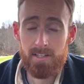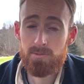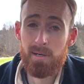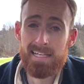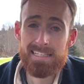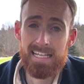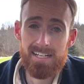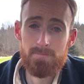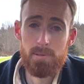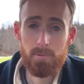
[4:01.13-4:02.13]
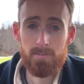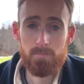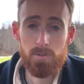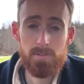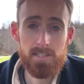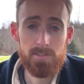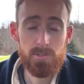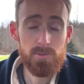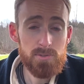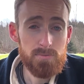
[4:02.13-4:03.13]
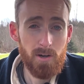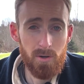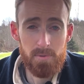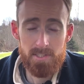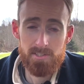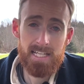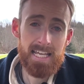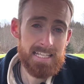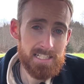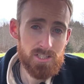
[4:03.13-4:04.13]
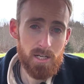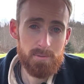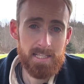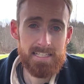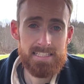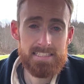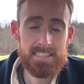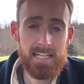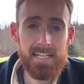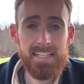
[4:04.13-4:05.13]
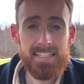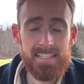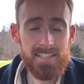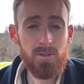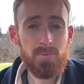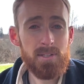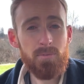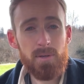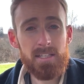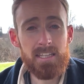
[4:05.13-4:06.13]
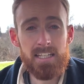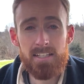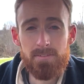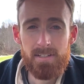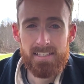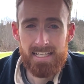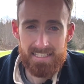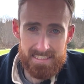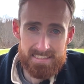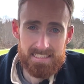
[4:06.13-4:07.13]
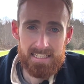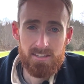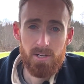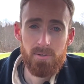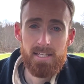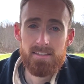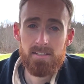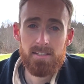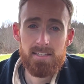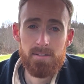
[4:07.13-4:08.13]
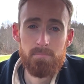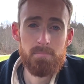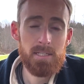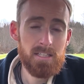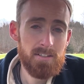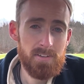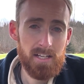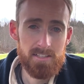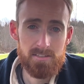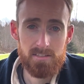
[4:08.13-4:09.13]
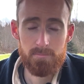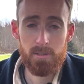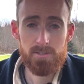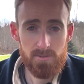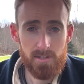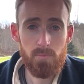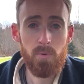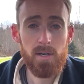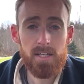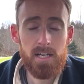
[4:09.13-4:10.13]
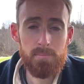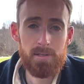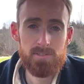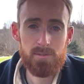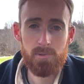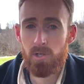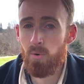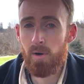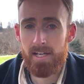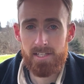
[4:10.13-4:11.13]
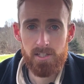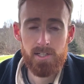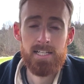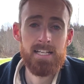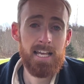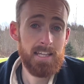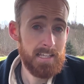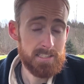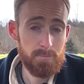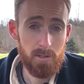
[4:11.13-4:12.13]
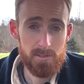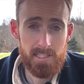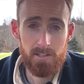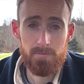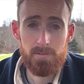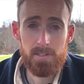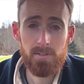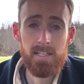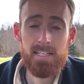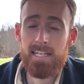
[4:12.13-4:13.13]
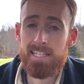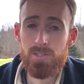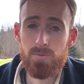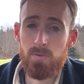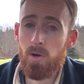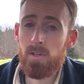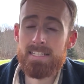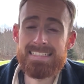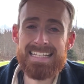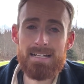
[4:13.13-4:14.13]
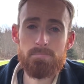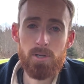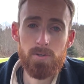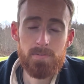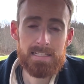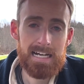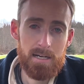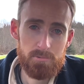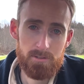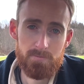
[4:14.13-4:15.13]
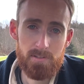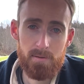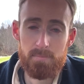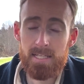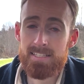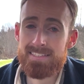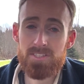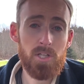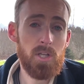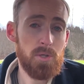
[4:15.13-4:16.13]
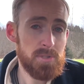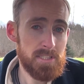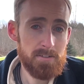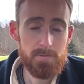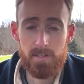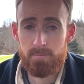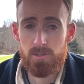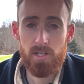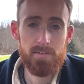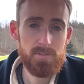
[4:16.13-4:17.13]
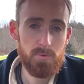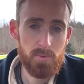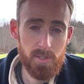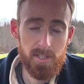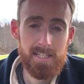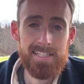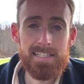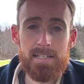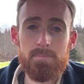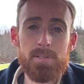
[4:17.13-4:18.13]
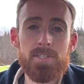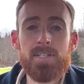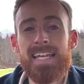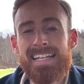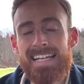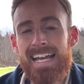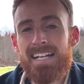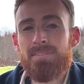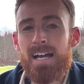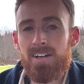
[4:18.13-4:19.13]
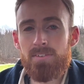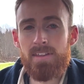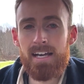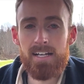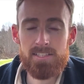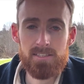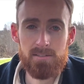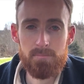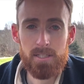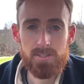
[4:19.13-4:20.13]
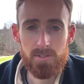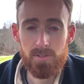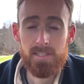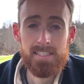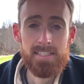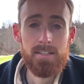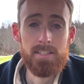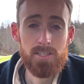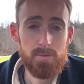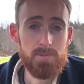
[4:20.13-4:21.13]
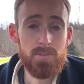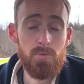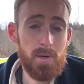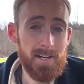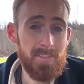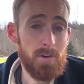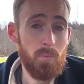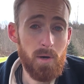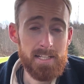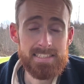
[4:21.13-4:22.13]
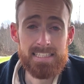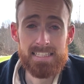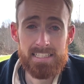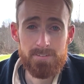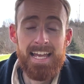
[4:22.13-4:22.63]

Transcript: That's why a lot of people have moved here to Duvall when they're taking a job in that east side. They don't really want to live in that east side though, in the in the middle of the hustle and bustle. They want to come out somewhere quieter and that smaller town feel. And Duvall is that perfect option for them because it's close enough for them to drive to work, but they're getting kind of out of that hustle and bustle in terms of where they're wanting to live.